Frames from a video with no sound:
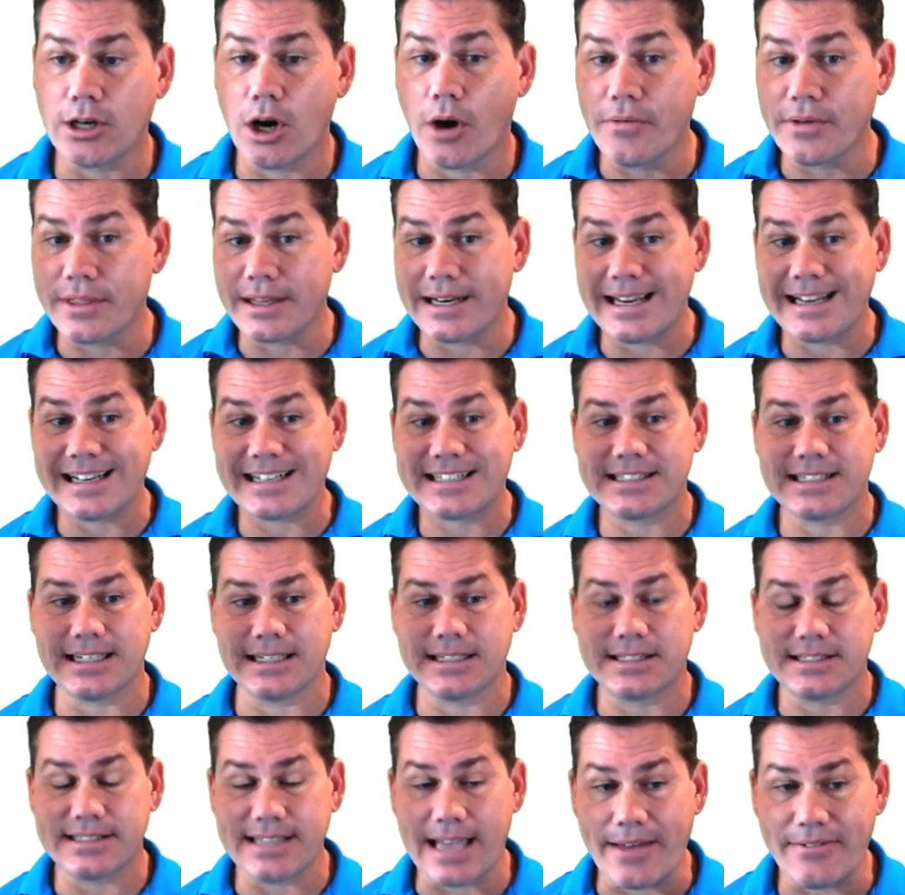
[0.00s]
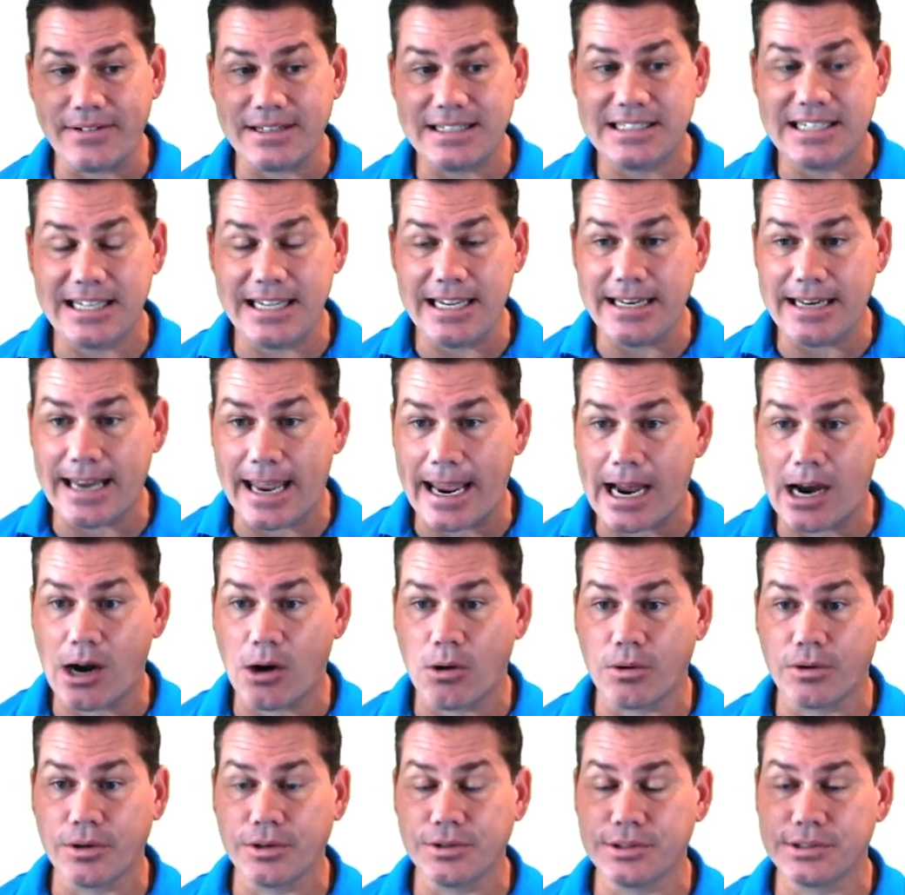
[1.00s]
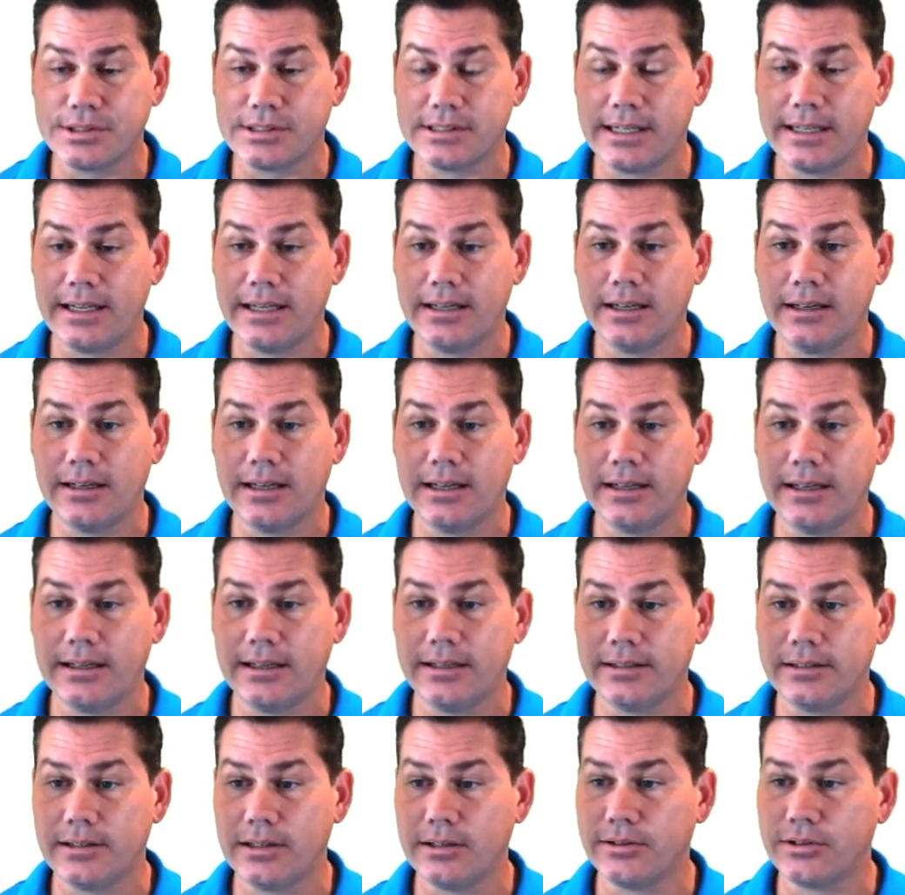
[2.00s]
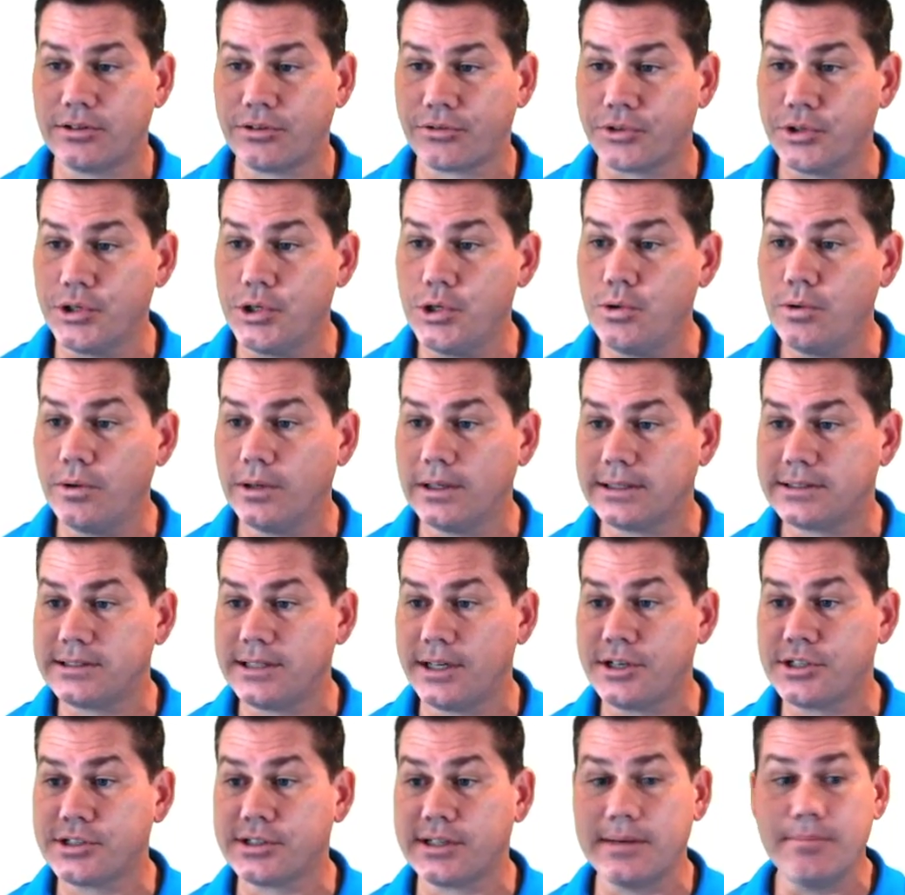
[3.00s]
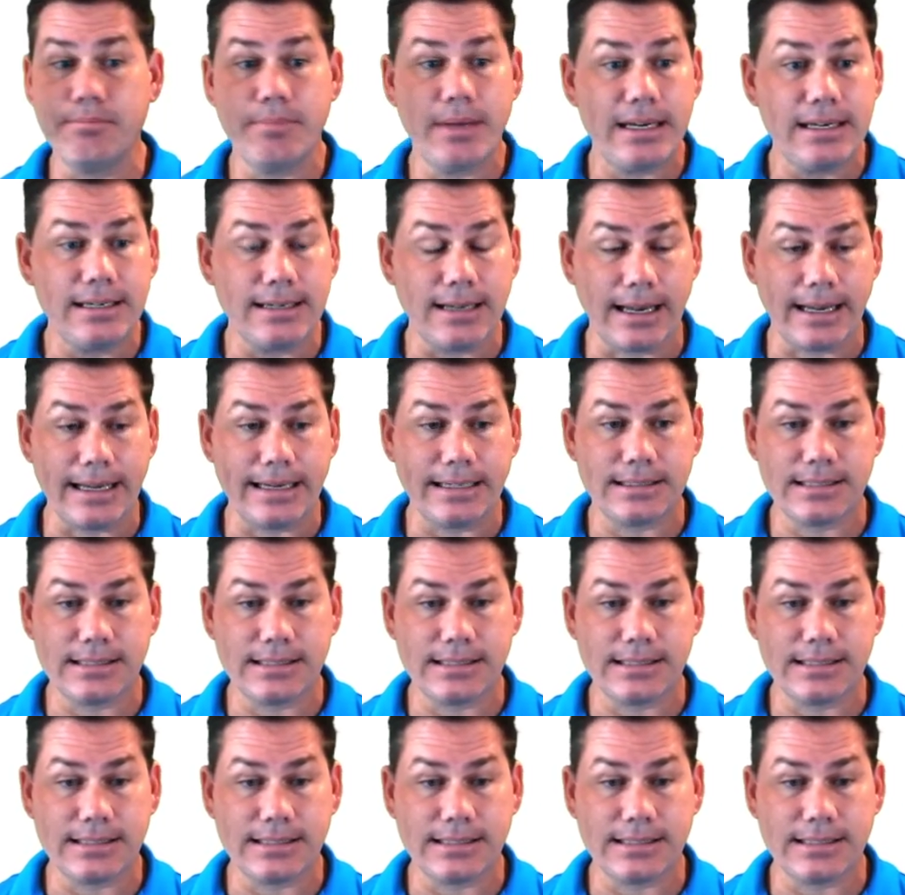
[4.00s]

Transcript: over the next 17 hours uh, uh it, through essentially midnight